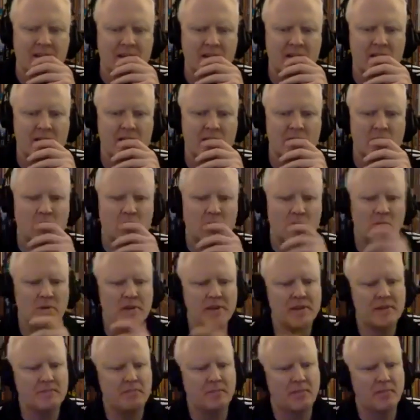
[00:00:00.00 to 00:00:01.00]
Well,
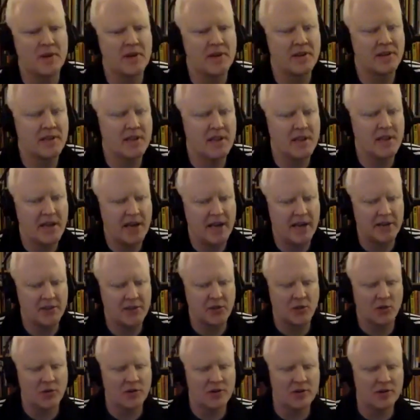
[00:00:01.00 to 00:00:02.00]
we bring the
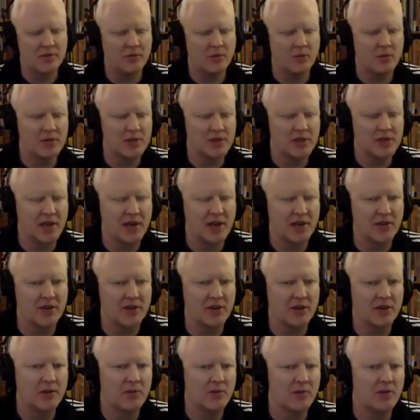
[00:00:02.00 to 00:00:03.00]
editorial board
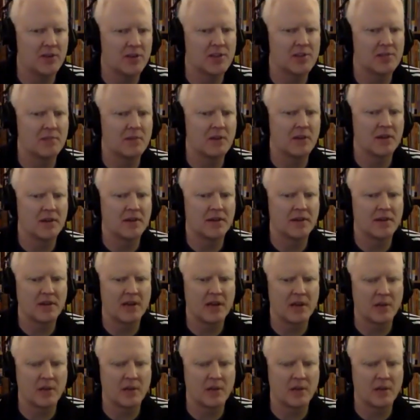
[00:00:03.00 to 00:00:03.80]
together once a month,